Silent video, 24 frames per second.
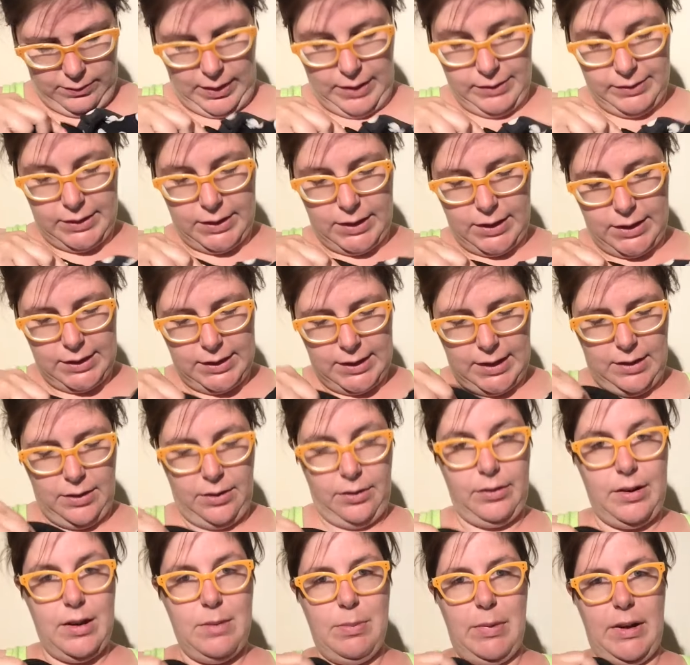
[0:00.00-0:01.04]
was gonna say
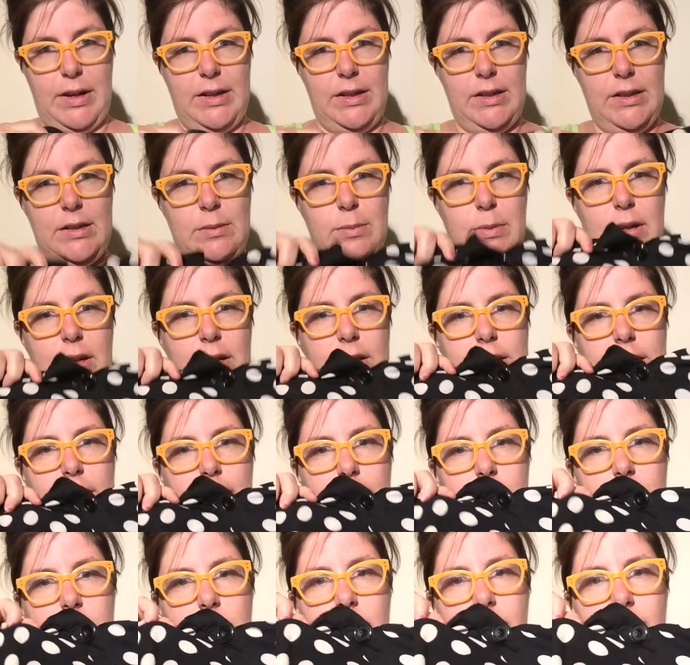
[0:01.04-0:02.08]
3 buttons, but it's
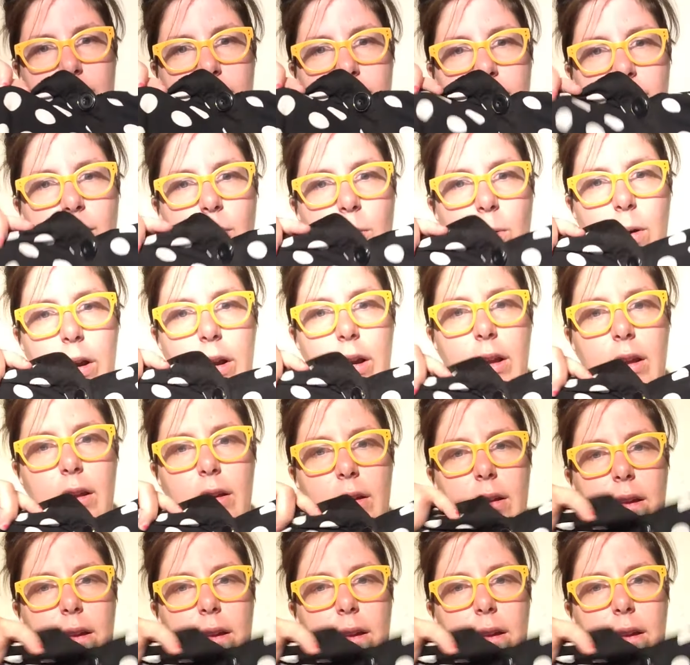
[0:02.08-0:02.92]
actually 4